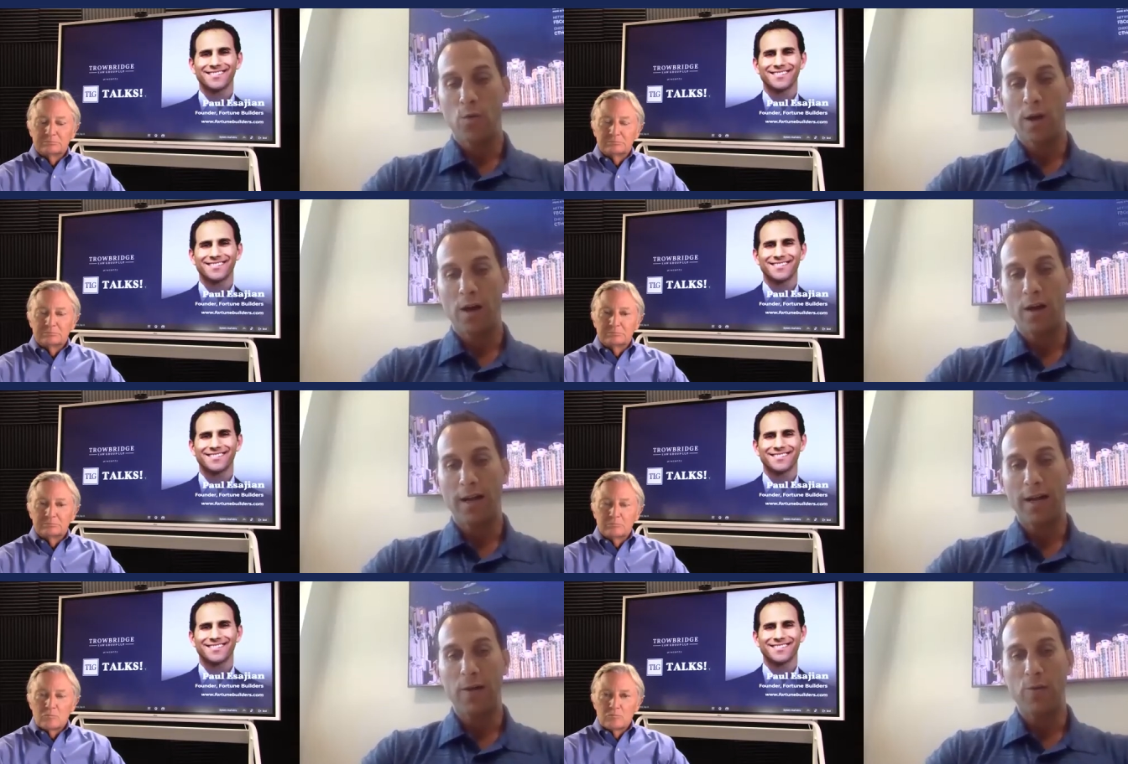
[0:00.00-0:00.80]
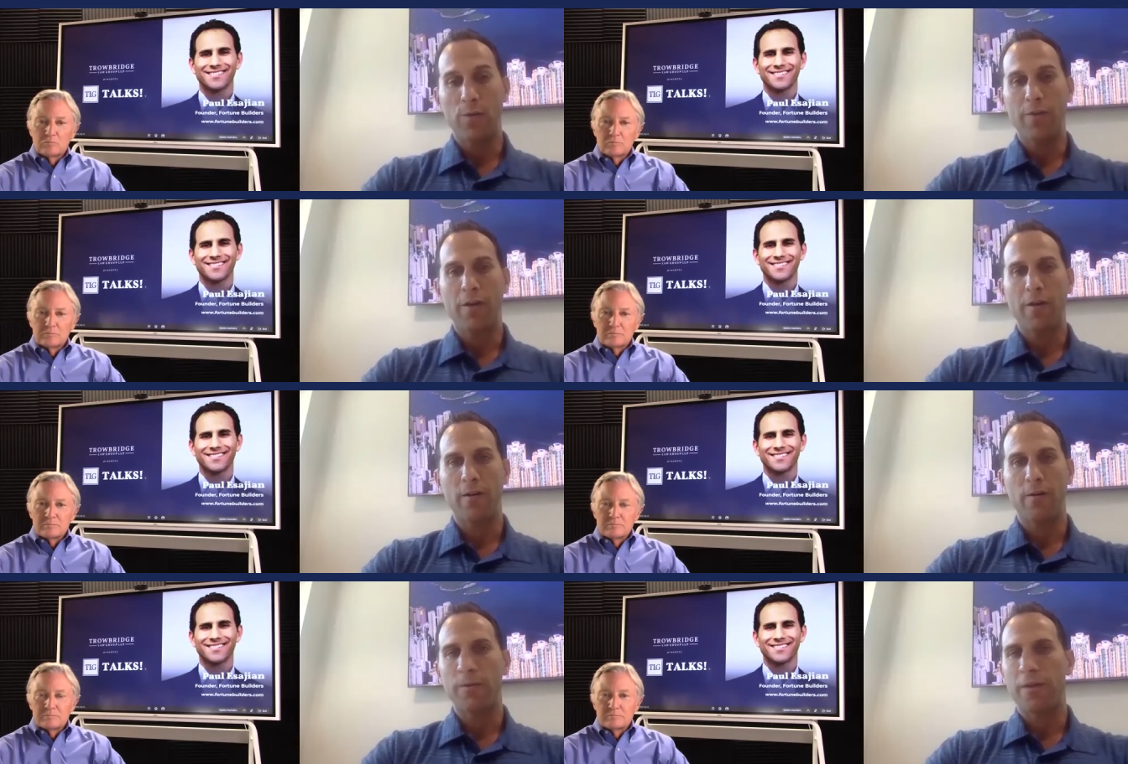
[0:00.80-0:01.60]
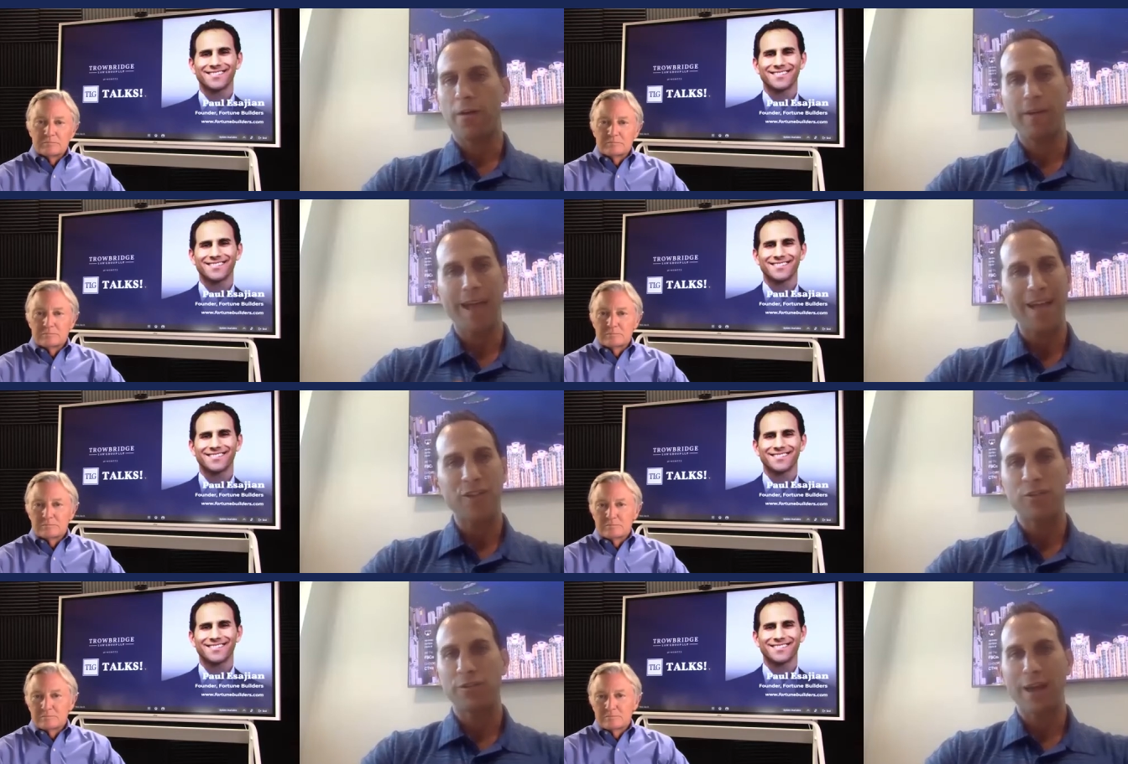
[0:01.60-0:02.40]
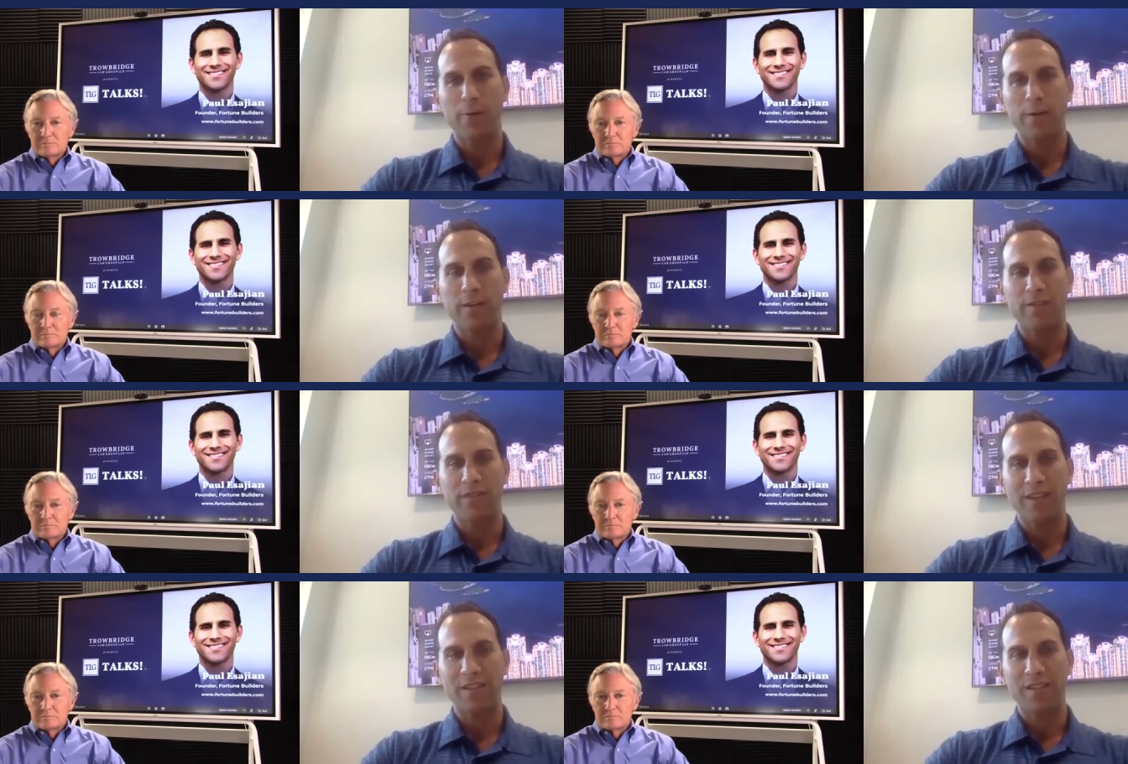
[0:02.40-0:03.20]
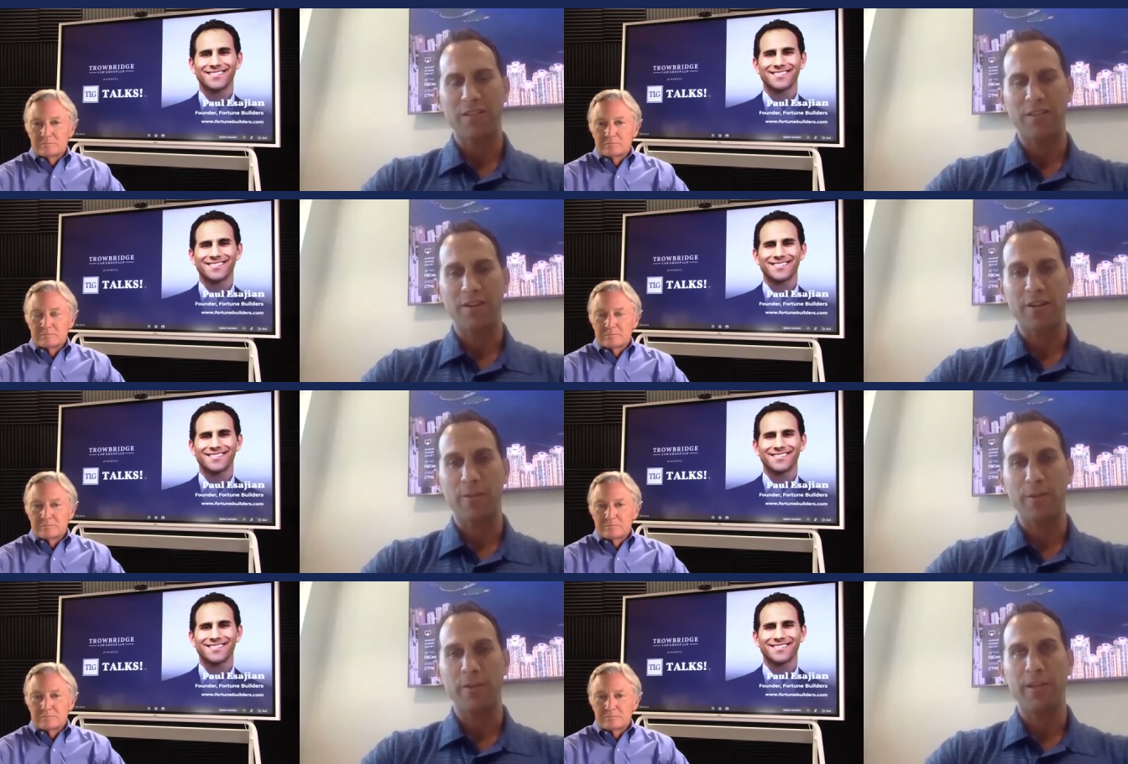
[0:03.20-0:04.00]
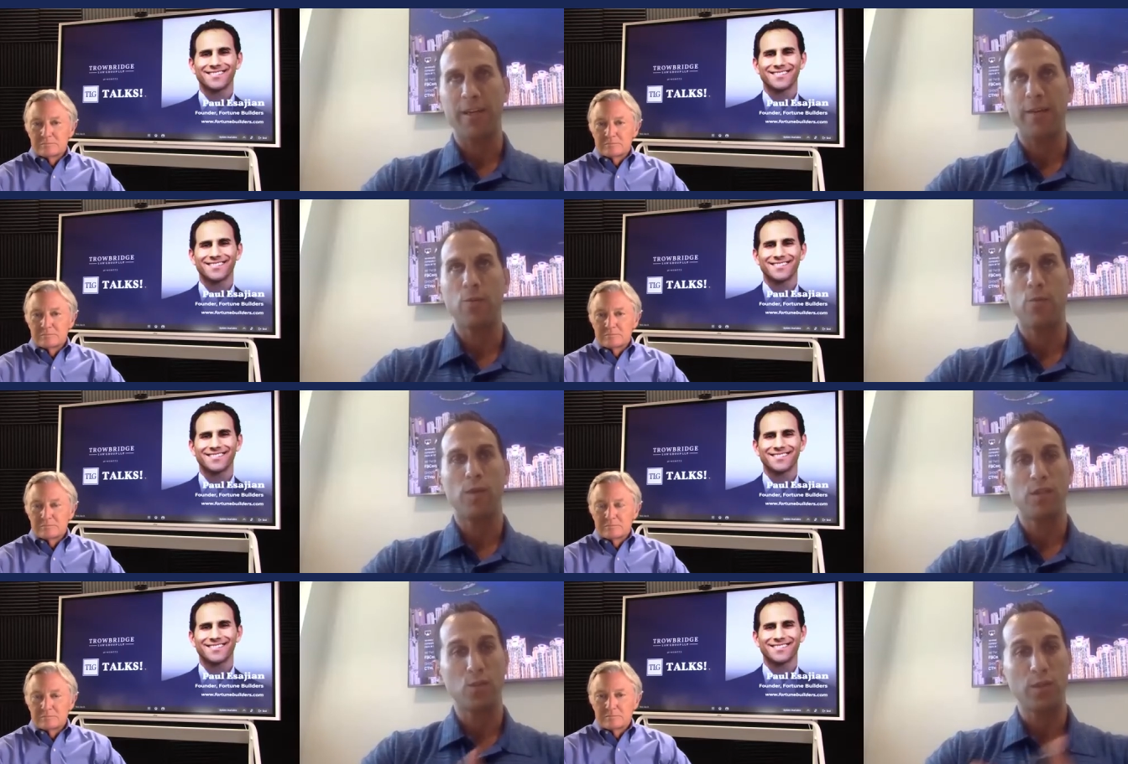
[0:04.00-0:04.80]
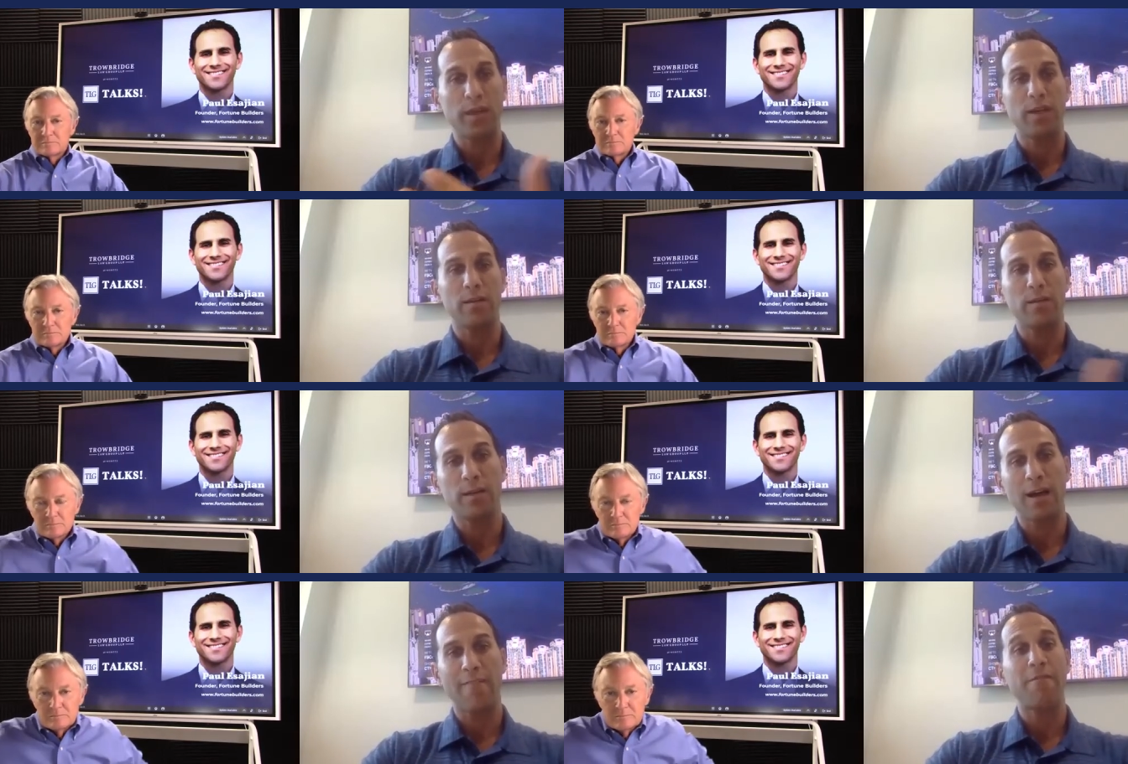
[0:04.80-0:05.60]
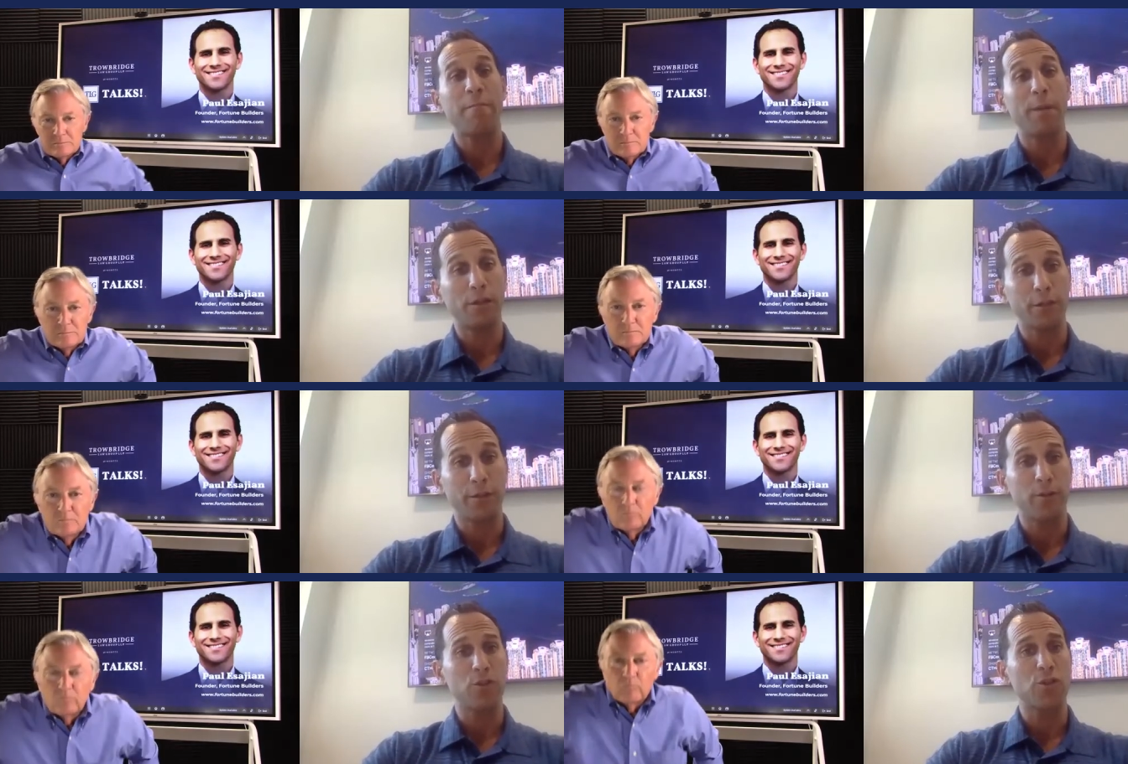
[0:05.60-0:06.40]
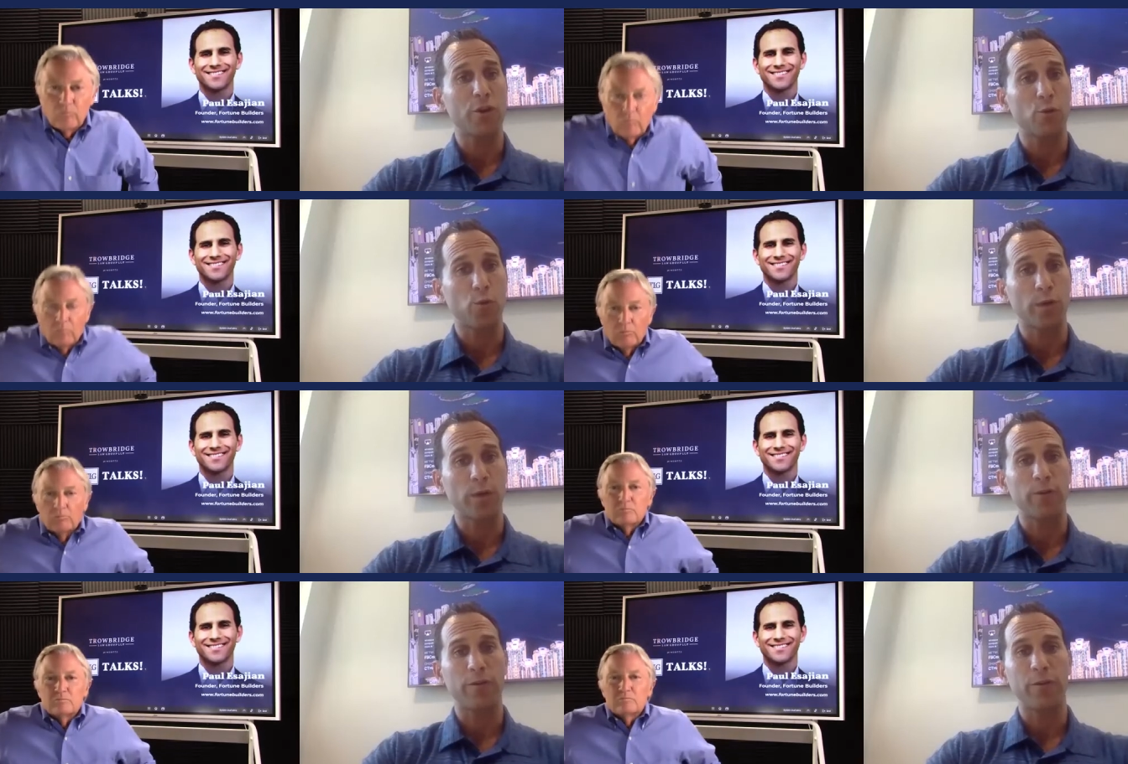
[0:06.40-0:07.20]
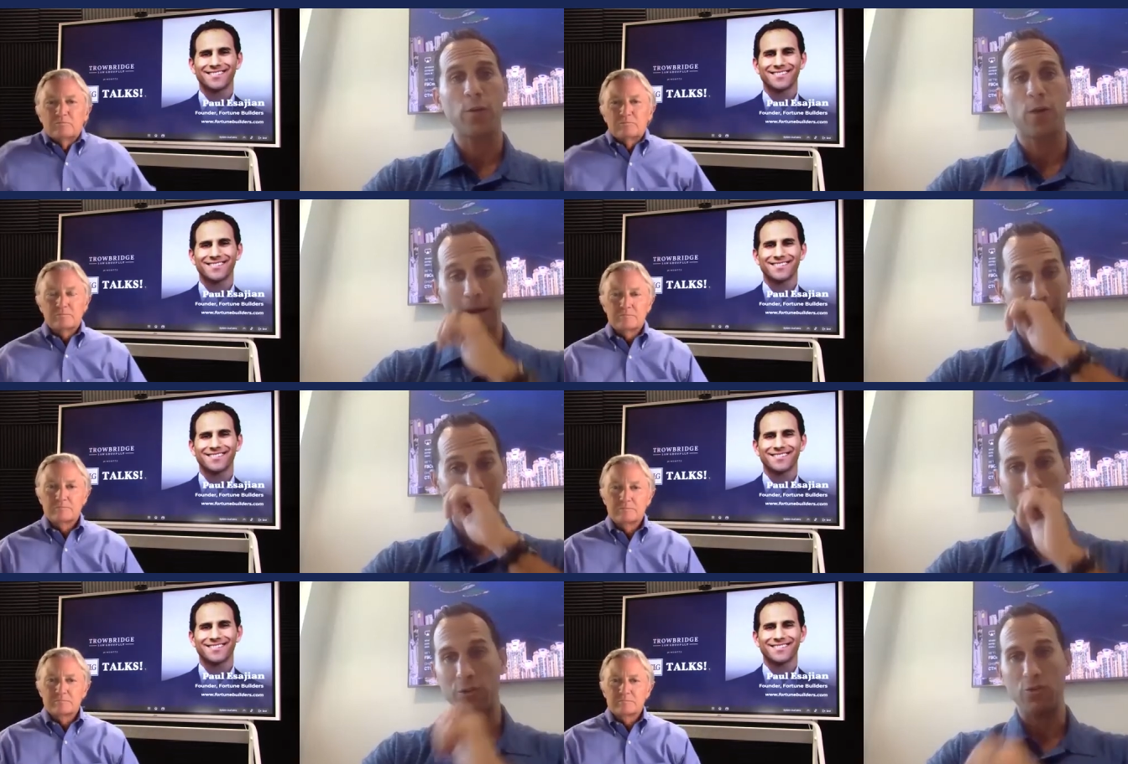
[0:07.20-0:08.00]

Speaker 1: Well, uh, with our with our national network of investors in our community, once we got familiar and started working with you on how to